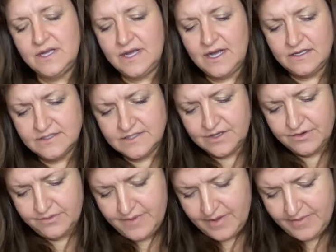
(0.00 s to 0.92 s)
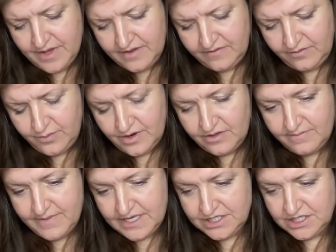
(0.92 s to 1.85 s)
also, maybe it's worth
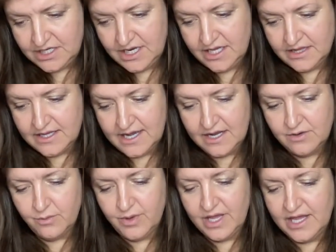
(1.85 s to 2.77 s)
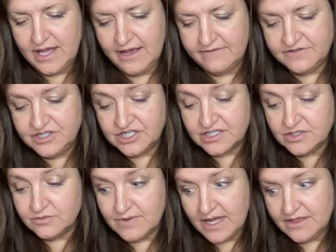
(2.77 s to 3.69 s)
mentioning that we have
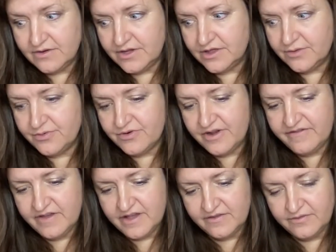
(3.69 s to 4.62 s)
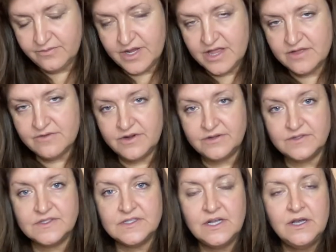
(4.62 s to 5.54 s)
just read through in the previous read
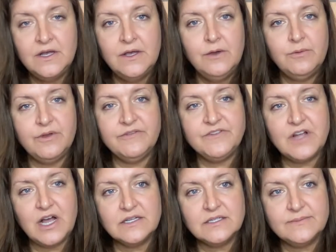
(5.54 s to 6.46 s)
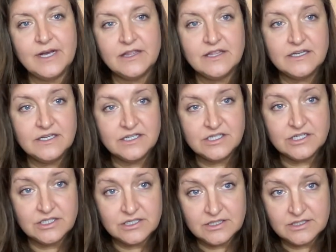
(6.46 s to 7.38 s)
throughs. We've talked about the
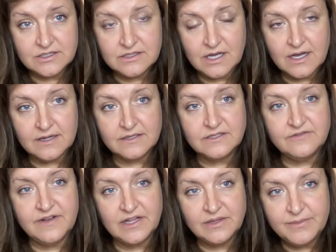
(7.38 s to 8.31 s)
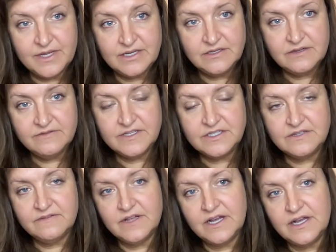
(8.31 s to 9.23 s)
initial development of each
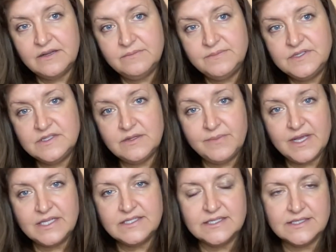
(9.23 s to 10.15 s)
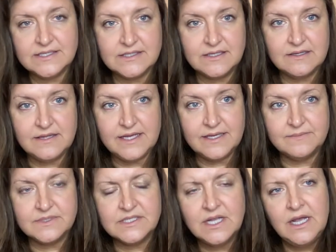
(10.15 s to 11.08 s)
of the hubs, the basics, and the
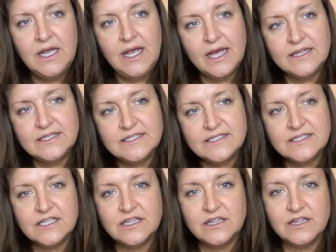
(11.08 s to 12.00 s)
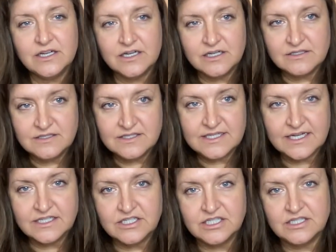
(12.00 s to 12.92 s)
themes. And this is the learn
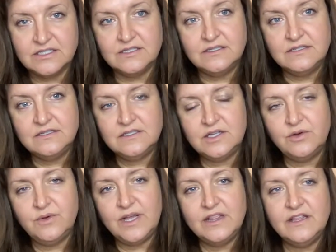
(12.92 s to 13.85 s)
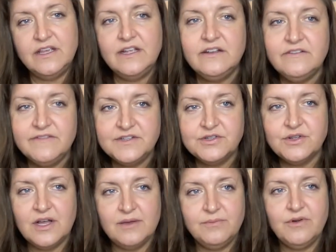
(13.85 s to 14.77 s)
section. So in the individual
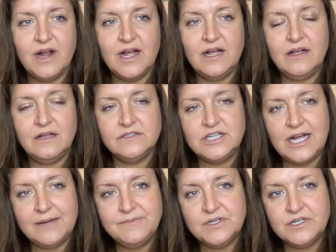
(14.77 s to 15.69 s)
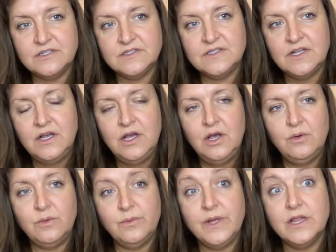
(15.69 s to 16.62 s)
hub chapters,
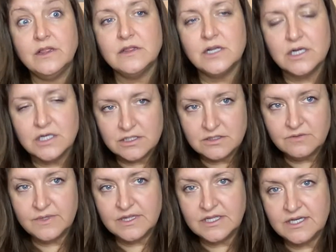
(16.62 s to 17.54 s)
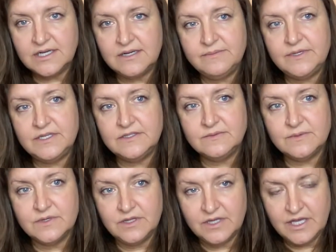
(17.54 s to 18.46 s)
when we learn what the hub is,
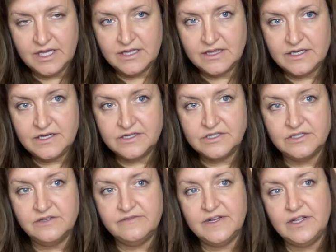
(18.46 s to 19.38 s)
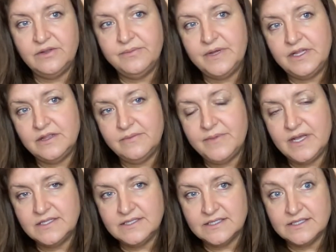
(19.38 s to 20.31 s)
we're looking at the initial development, the
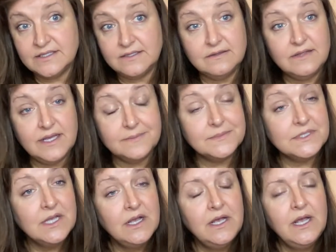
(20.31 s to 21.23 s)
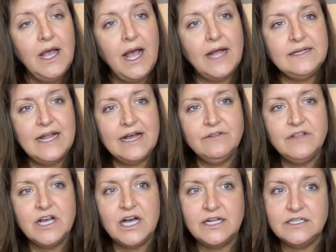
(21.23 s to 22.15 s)
basics, and the themes. And now
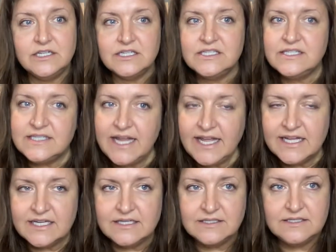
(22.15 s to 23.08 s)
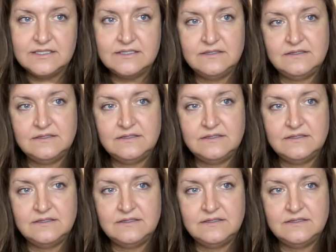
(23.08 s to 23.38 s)
the understand